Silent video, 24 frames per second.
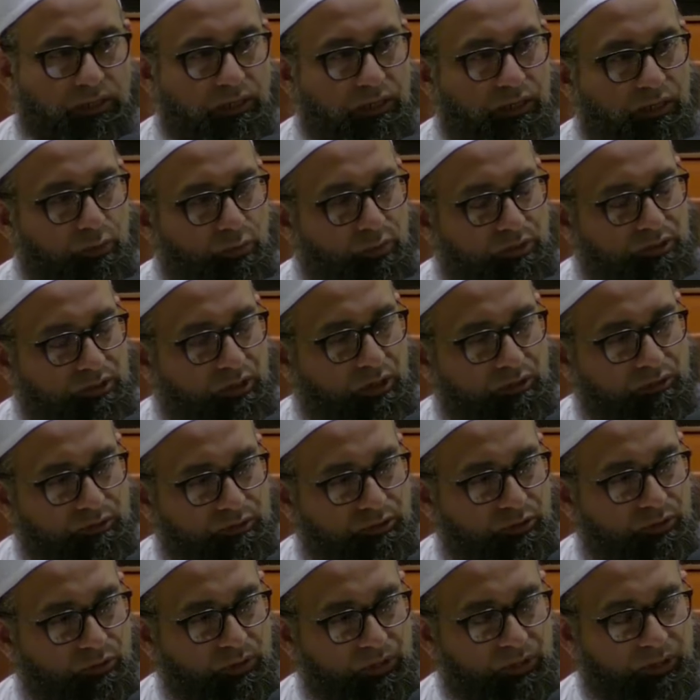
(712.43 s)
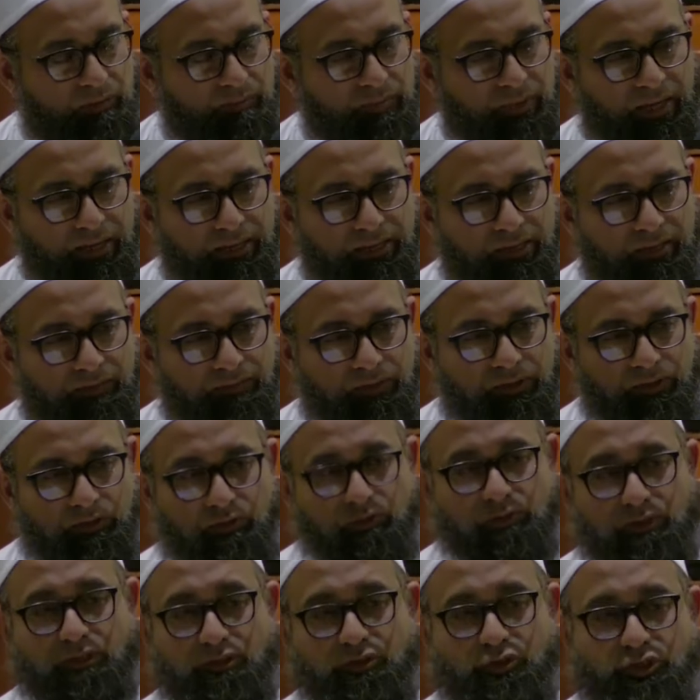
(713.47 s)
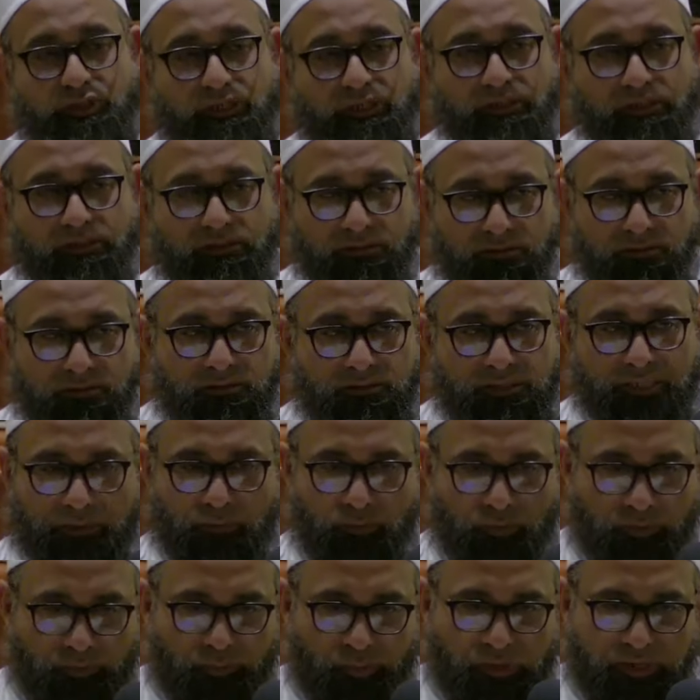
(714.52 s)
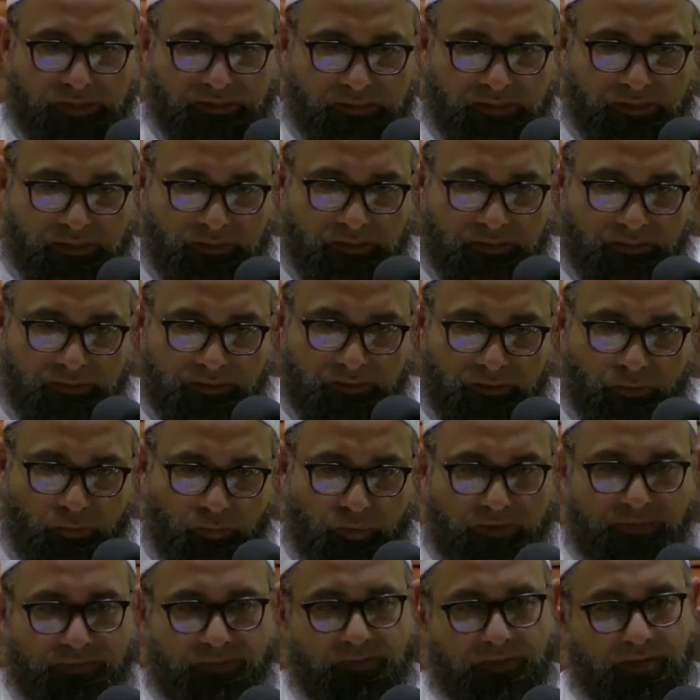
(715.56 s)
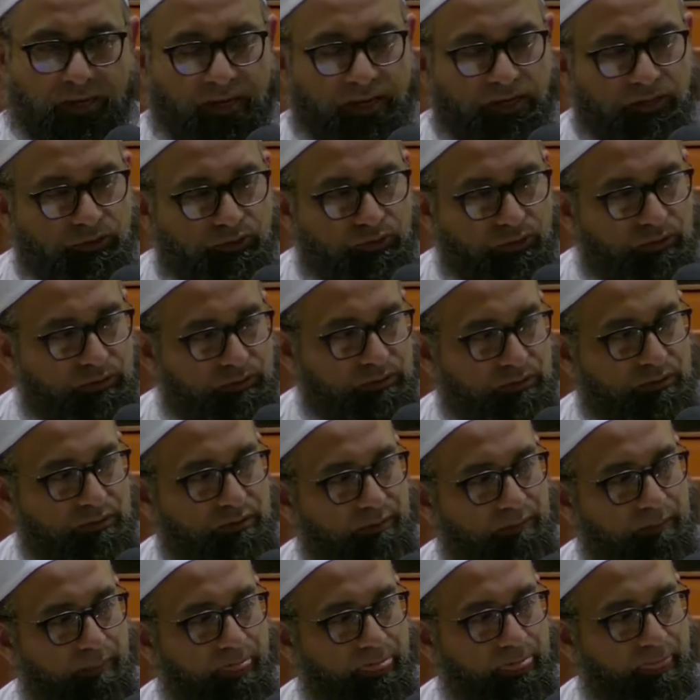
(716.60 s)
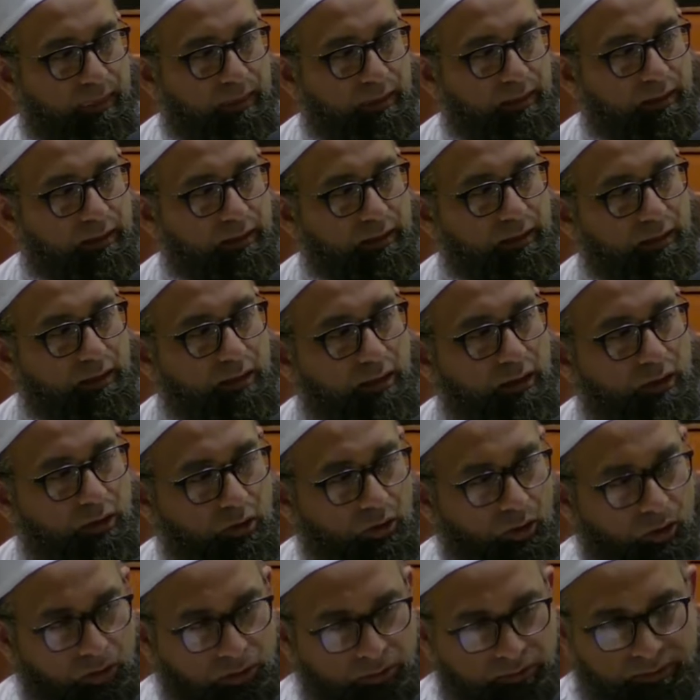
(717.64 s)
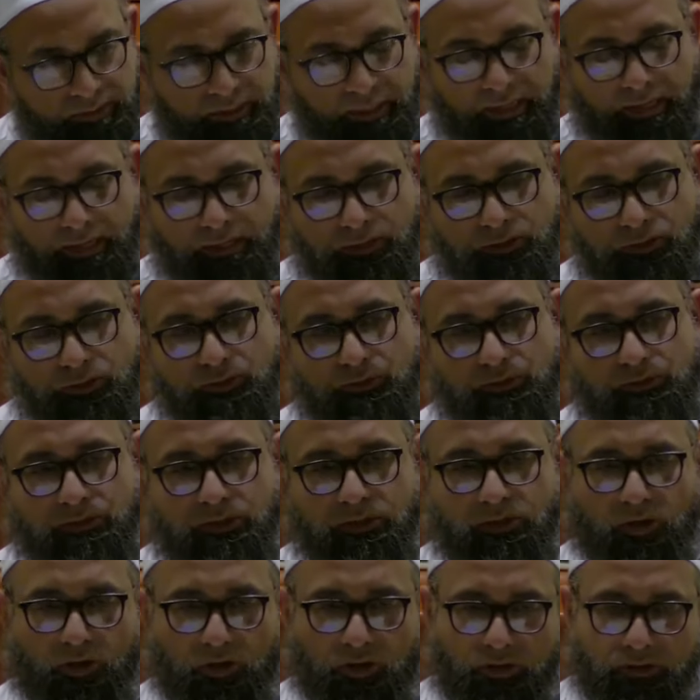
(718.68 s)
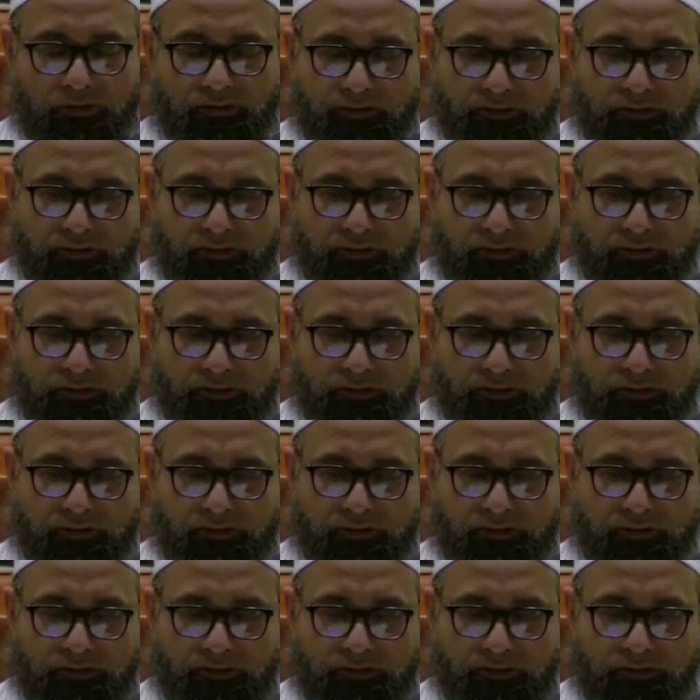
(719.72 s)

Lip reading: It was also a command given to the jinn that were present with the angels. And all the angels and all